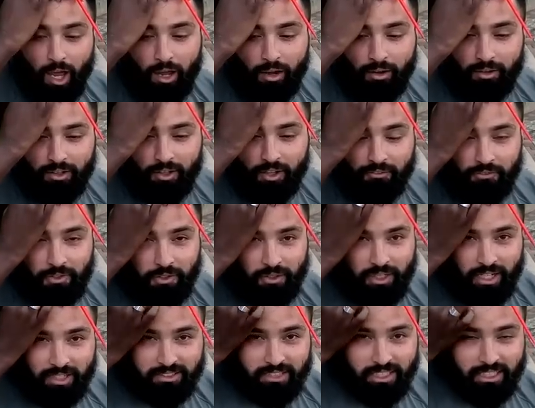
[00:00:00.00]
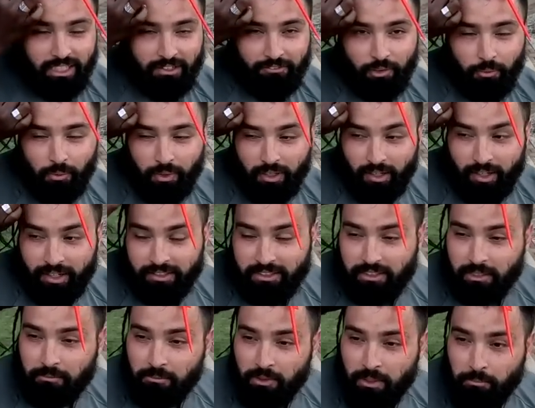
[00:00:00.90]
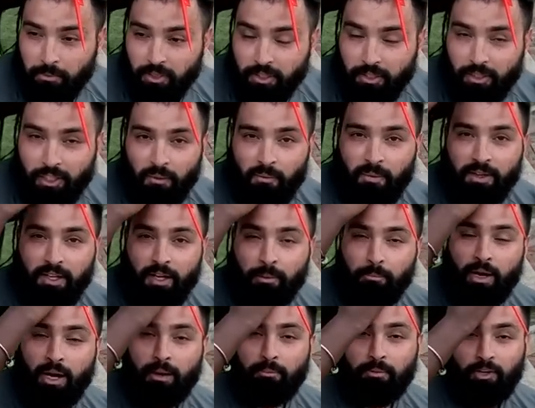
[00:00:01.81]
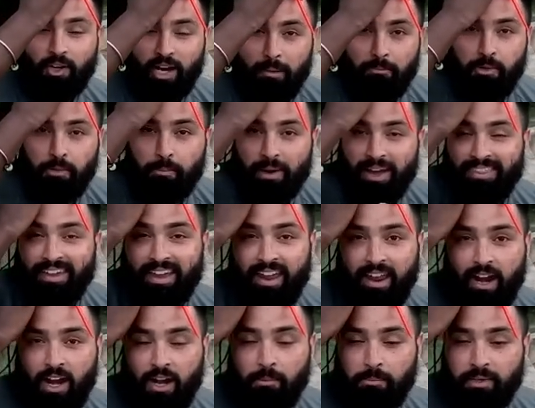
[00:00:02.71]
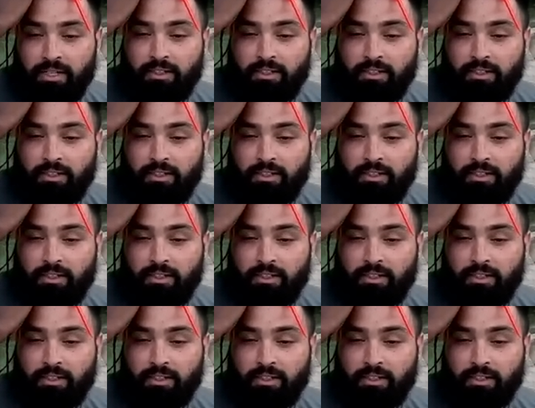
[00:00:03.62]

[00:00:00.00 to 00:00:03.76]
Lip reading: I don't know if you guys can even relate to me, but you know when your mom grab you by the hair